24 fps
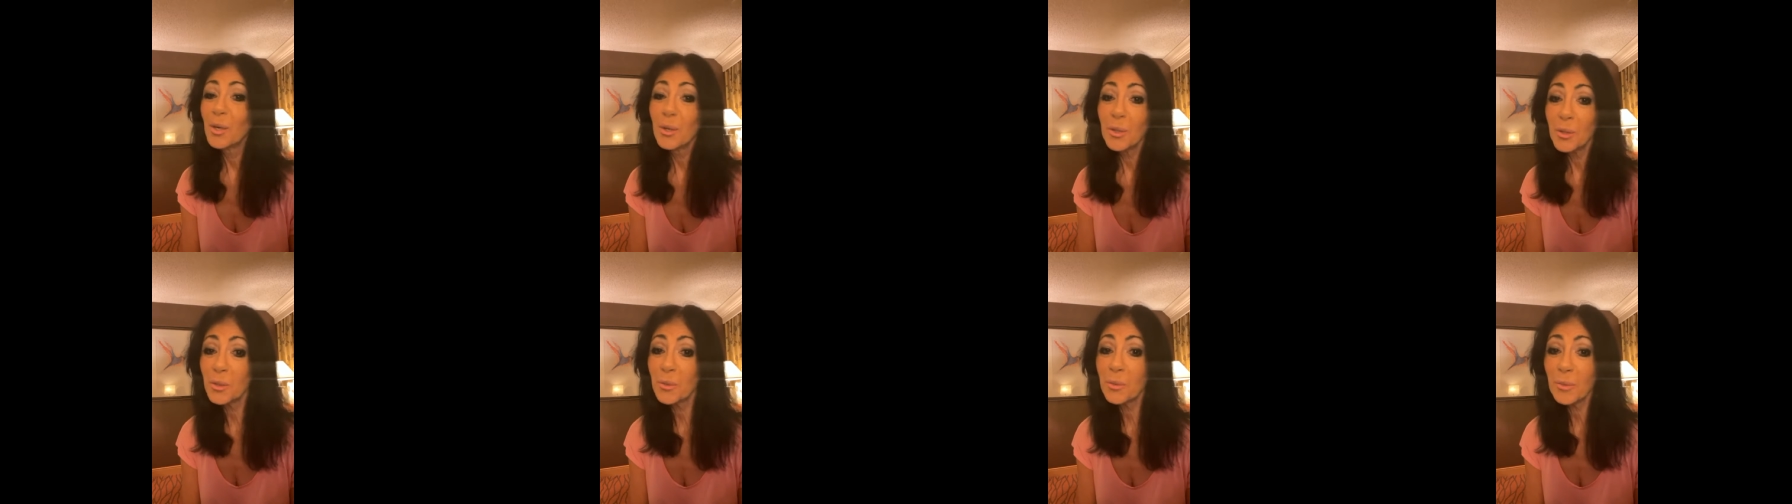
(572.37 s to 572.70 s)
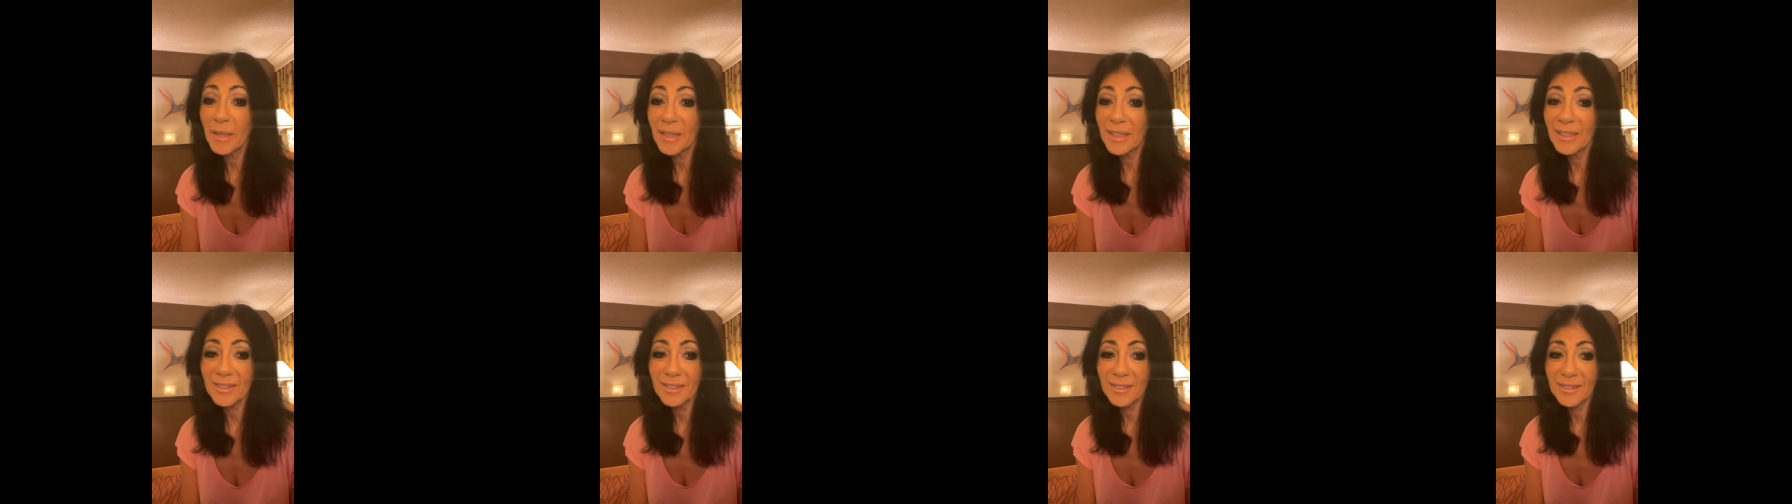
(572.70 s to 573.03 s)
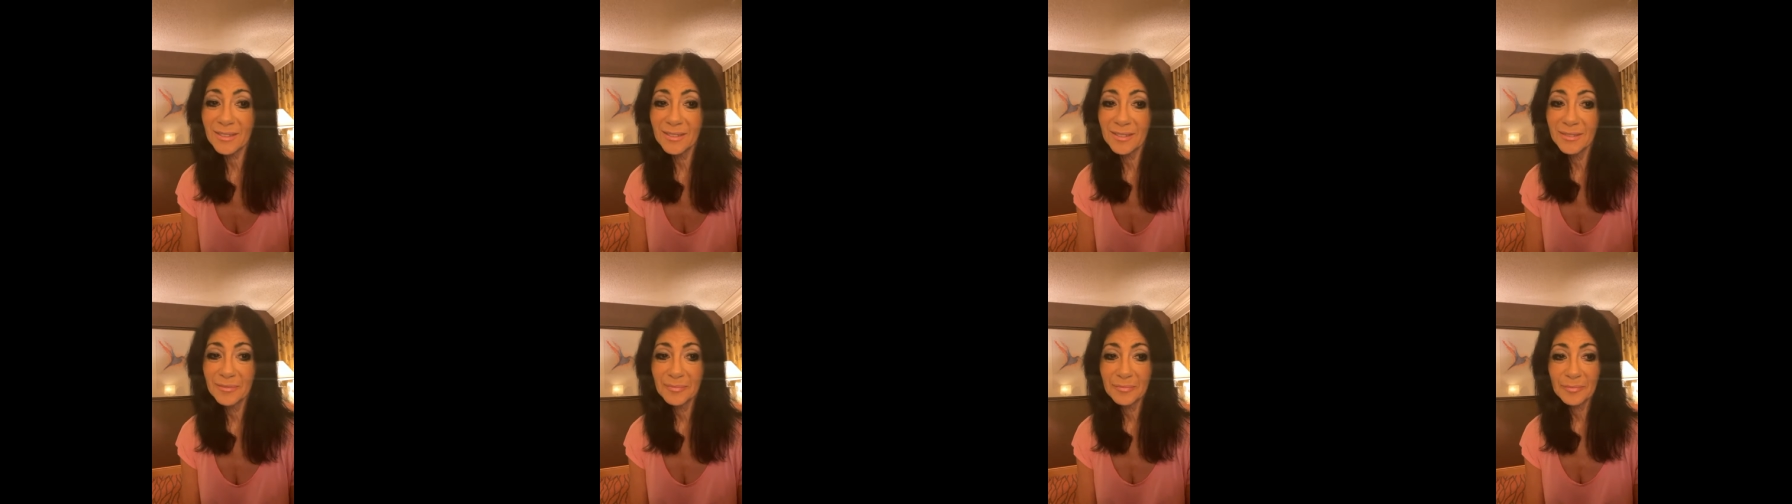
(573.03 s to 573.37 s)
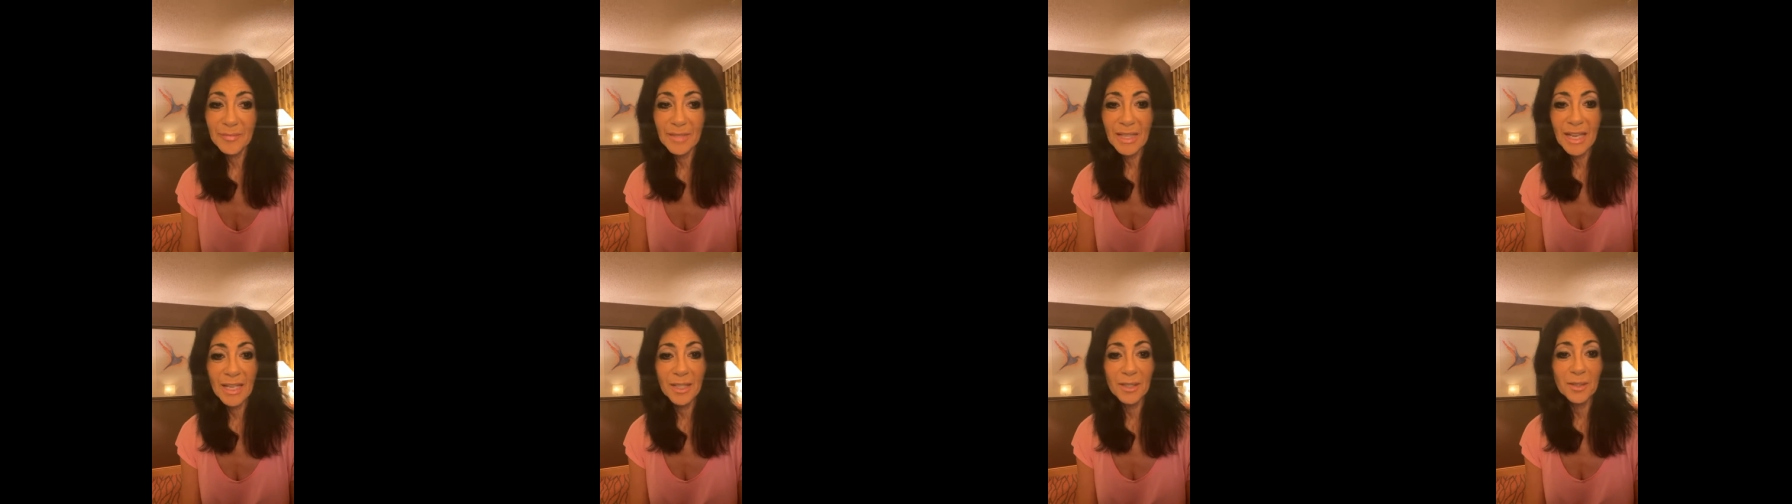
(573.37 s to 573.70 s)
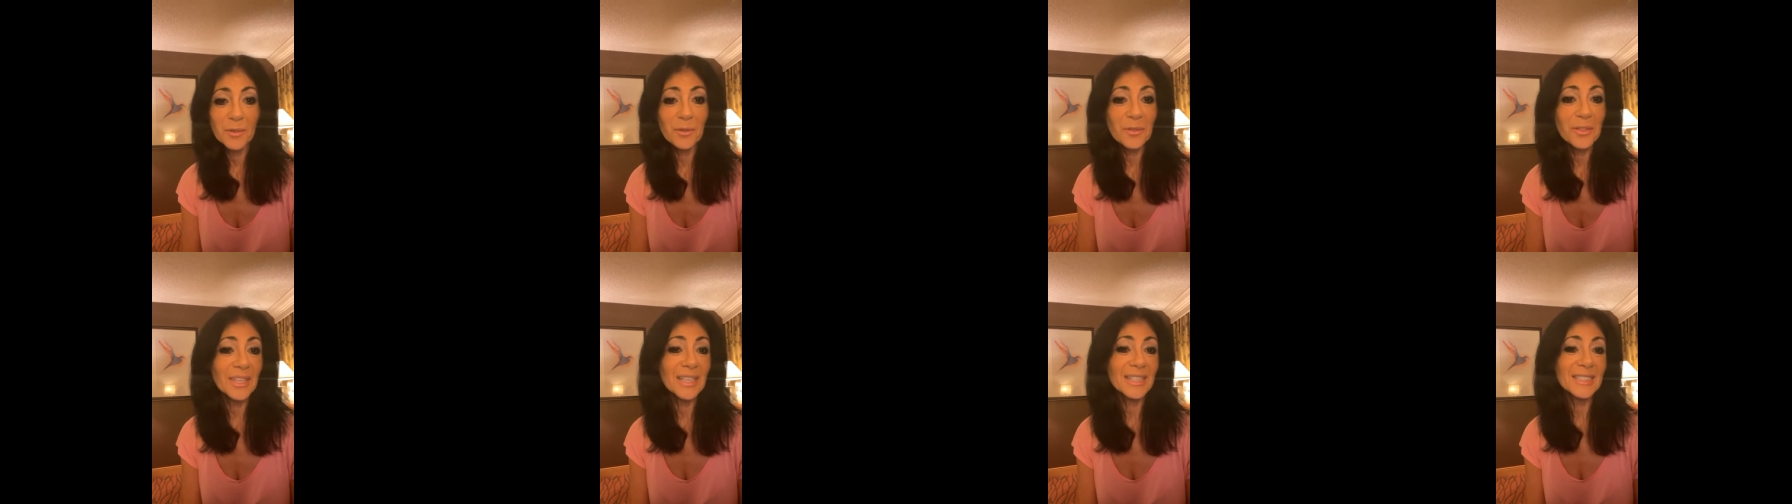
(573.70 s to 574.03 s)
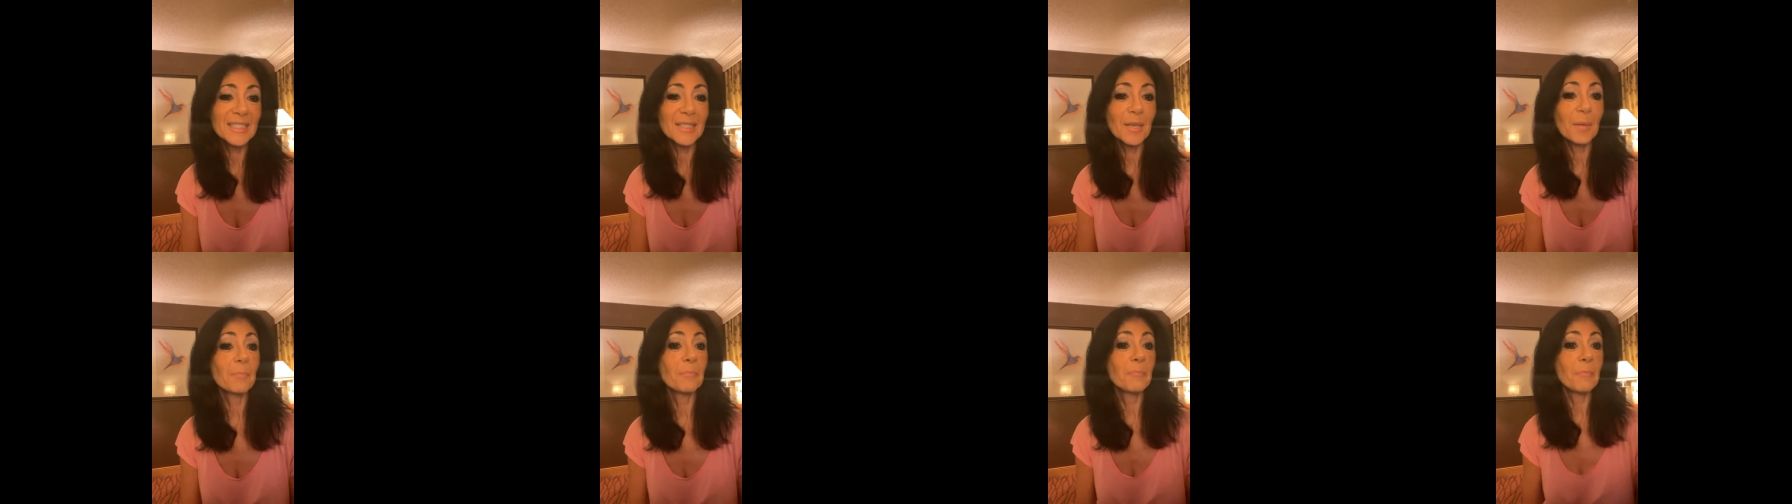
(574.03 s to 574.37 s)
who will? You think
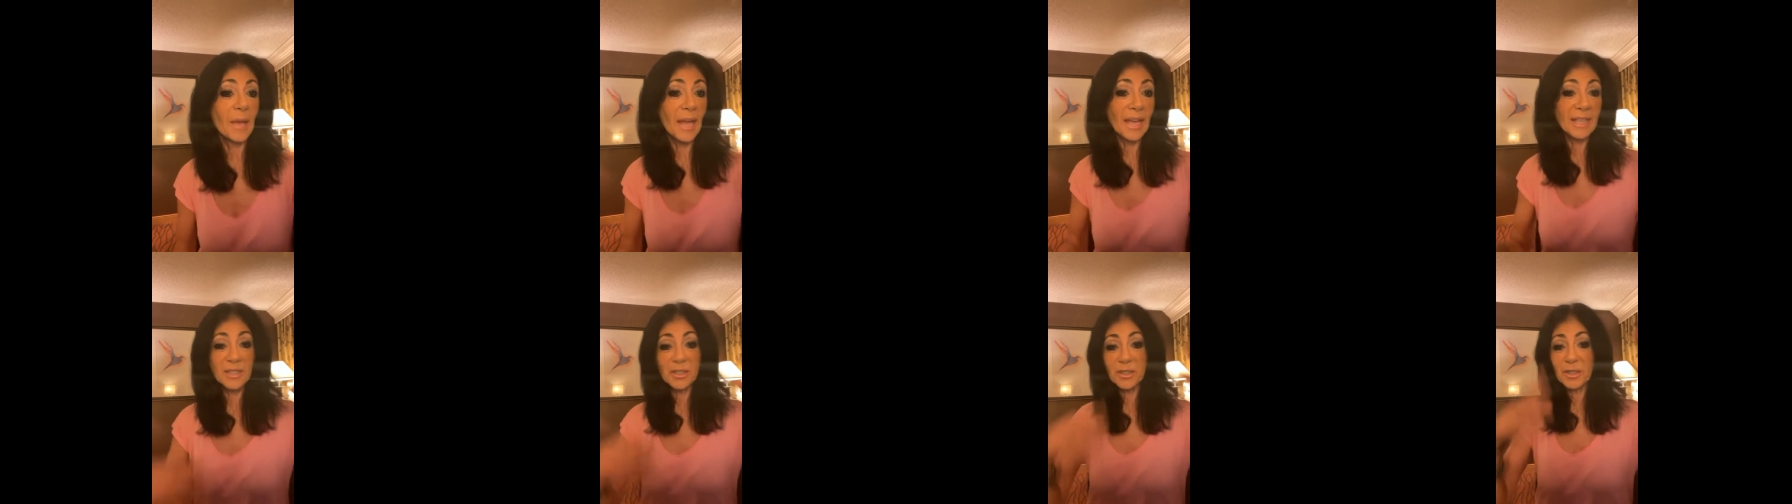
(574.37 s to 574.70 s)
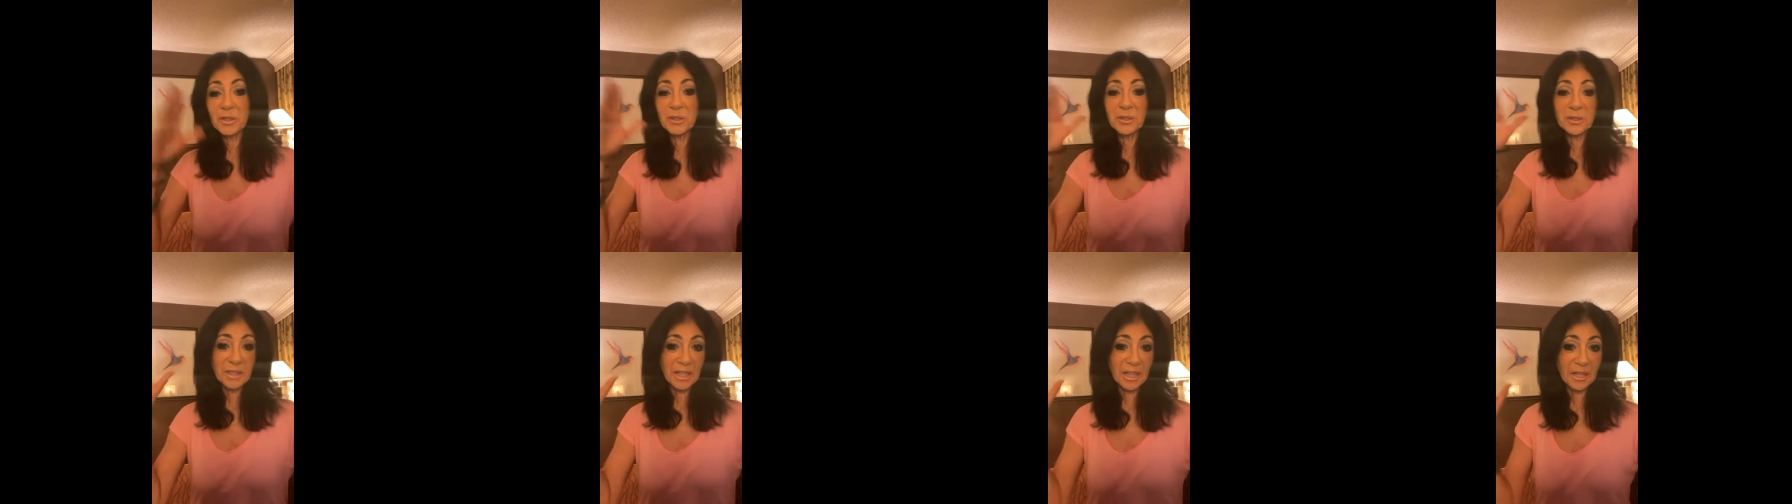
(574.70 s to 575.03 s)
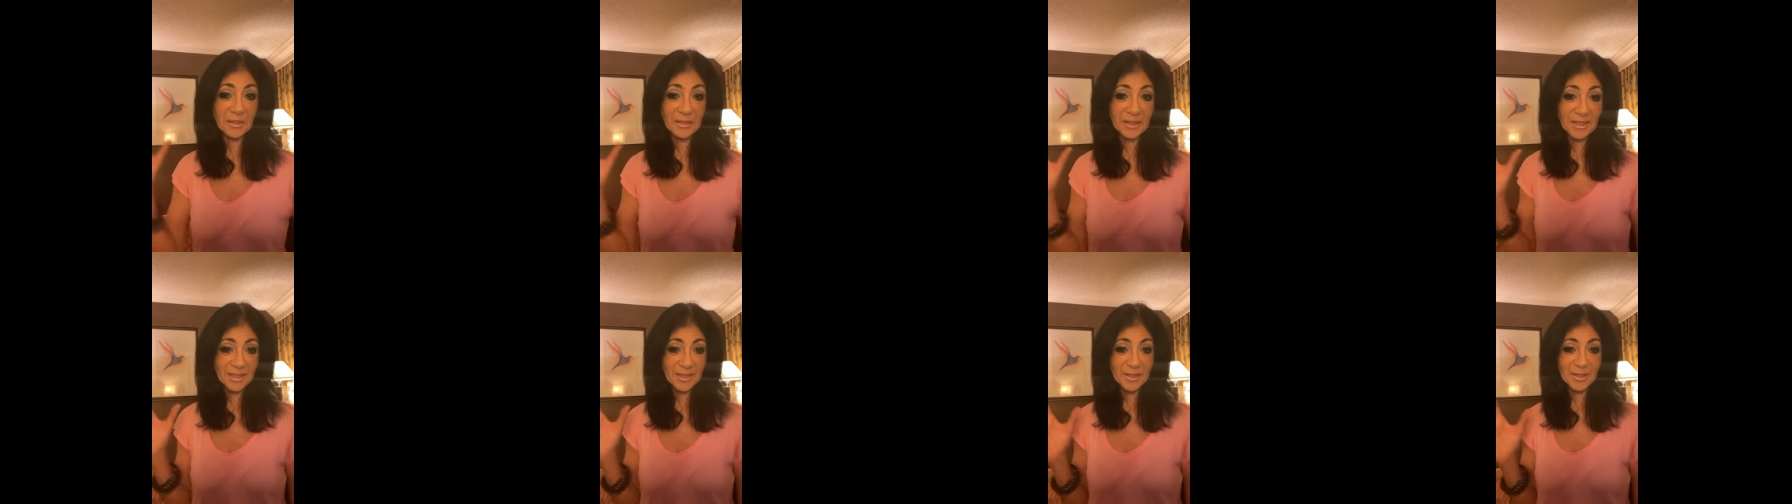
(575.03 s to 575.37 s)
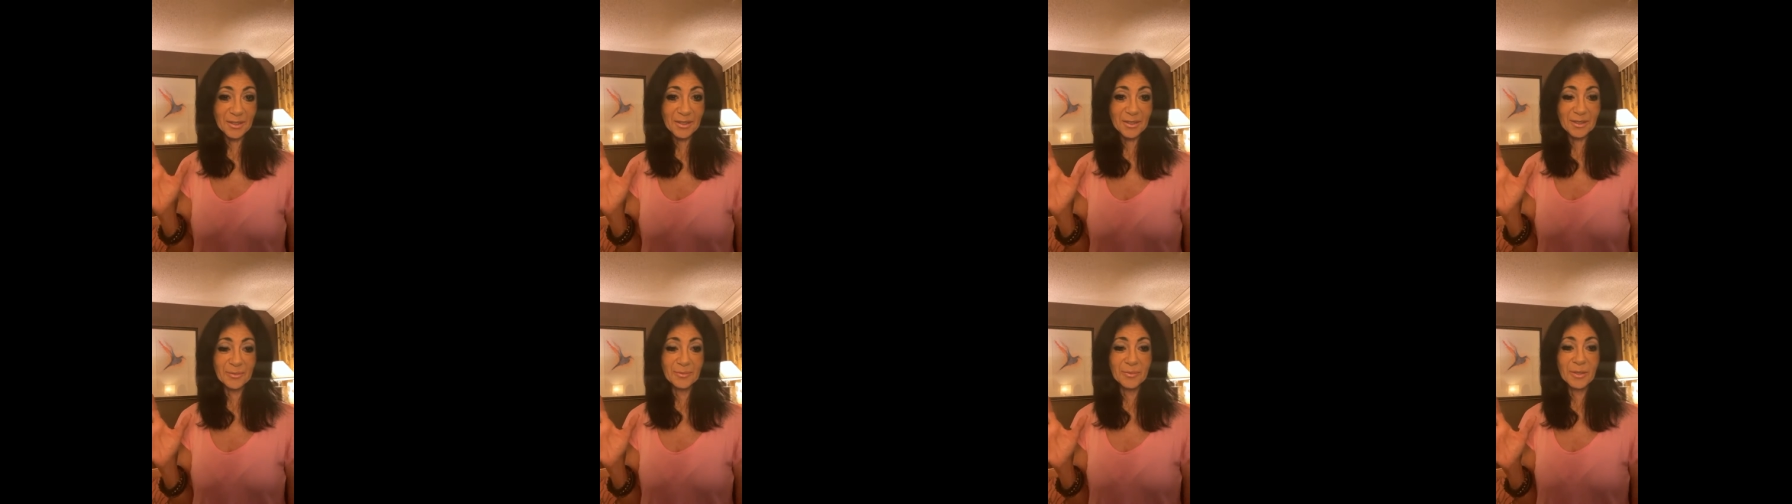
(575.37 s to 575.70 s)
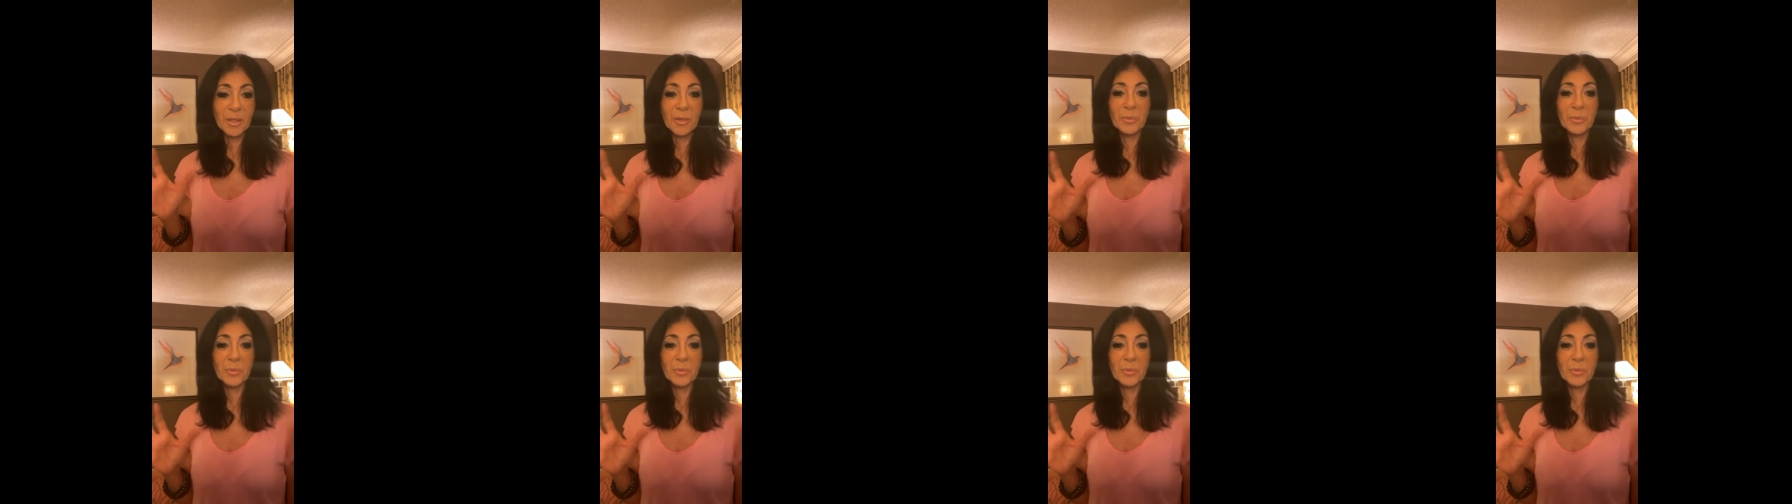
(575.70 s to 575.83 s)
some magical character